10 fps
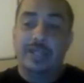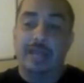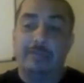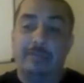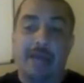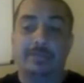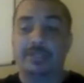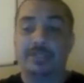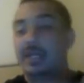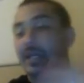site
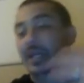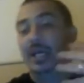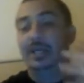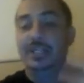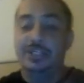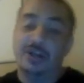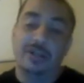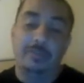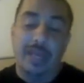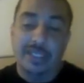maps. I'm going to teach you
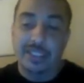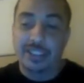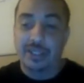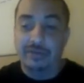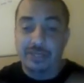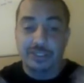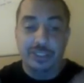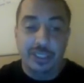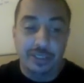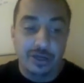all the basic stuff that
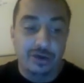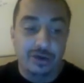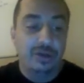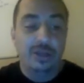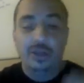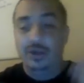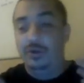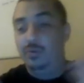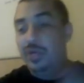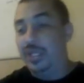you need to know
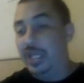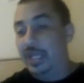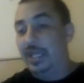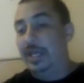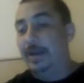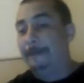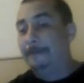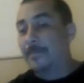within